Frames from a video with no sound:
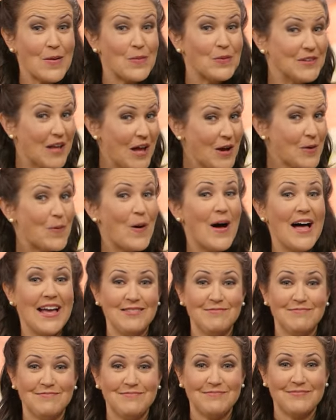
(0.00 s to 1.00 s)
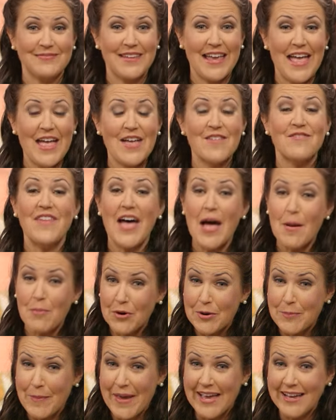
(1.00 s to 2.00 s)
Well, not quite.
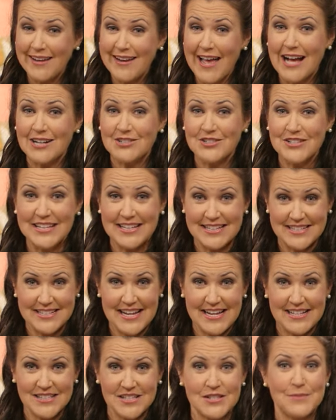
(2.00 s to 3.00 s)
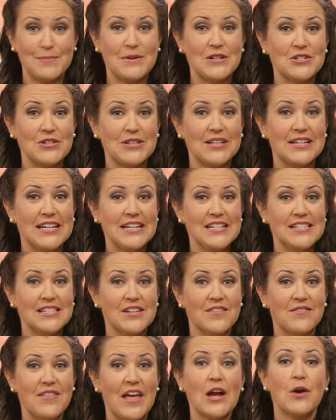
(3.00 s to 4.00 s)
Fabric paint actually contains a special
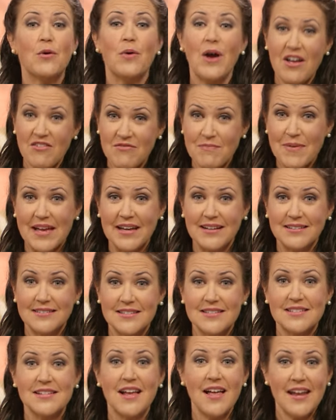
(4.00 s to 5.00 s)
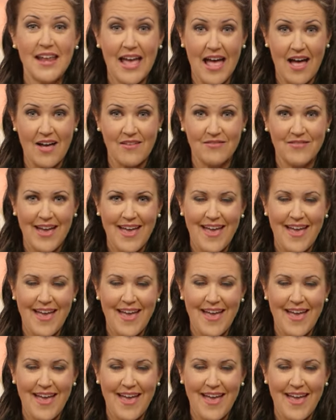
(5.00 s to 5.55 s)
adhesive that craft paint does not have,